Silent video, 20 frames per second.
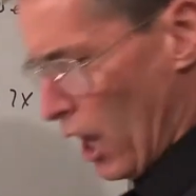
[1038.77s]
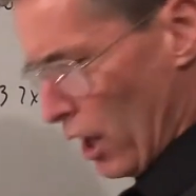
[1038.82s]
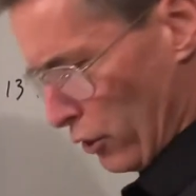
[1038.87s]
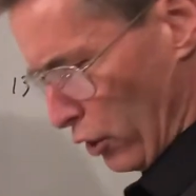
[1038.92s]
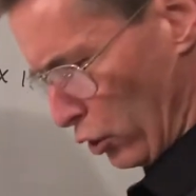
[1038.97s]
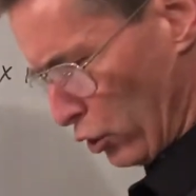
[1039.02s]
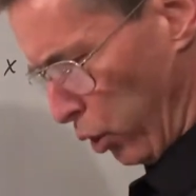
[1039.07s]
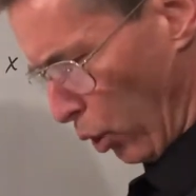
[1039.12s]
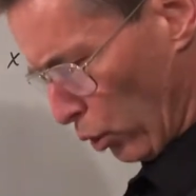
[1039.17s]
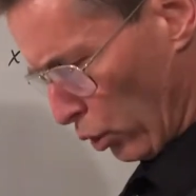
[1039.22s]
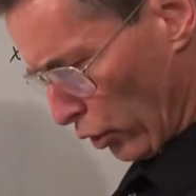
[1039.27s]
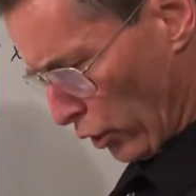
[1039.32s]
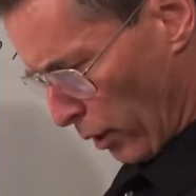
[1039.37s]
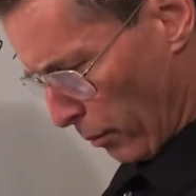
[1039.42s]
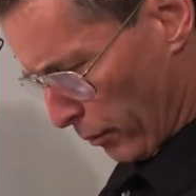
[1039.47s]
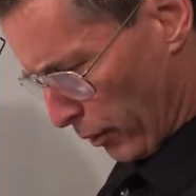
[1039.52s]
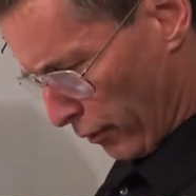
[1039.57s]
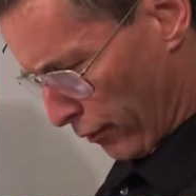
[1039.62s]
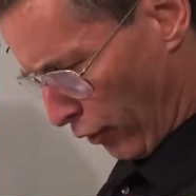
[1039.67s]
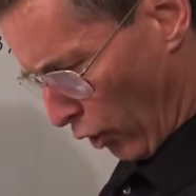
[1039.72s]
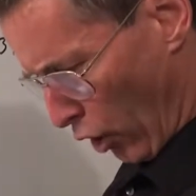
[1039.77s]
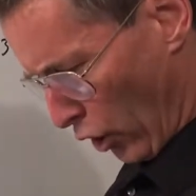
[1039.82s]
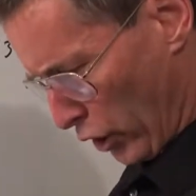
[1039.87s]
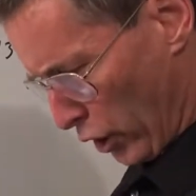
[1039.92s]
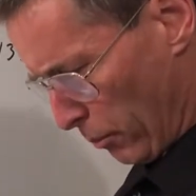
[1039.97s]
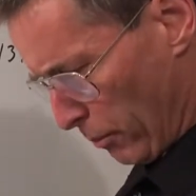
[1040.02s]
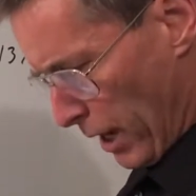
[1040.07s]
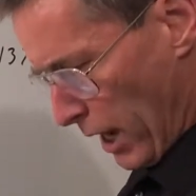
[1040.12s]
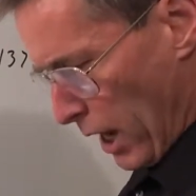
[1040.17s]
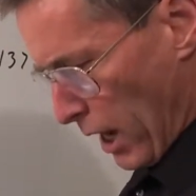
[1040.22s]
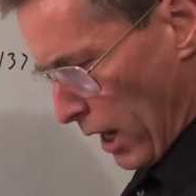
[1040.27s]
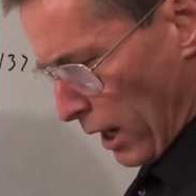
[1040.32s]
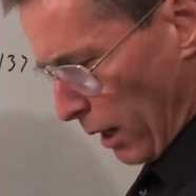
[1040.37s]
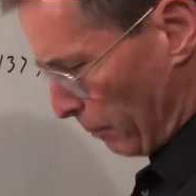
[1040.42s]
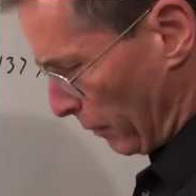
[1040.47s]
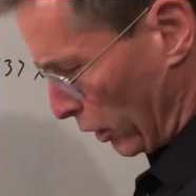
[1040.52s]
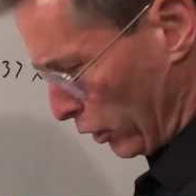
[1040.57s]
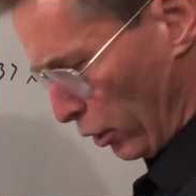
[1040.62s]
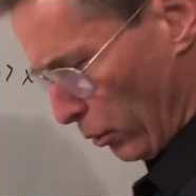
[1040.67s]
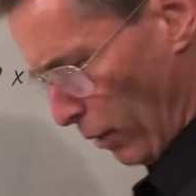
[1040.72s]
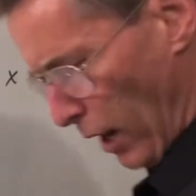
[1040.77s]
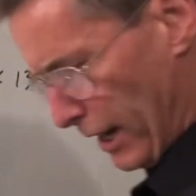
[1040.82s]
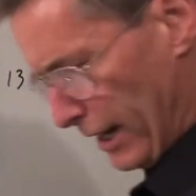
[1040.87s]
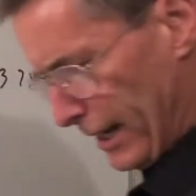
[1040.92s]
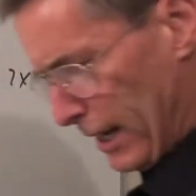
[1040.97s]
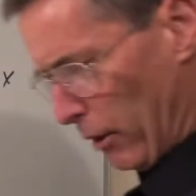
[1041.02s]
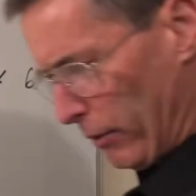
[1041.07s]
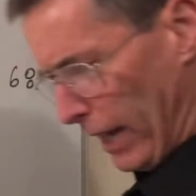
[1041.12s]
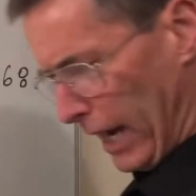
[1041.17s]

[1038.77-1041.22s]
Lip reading: The total number of volume, I'm not going to write it down,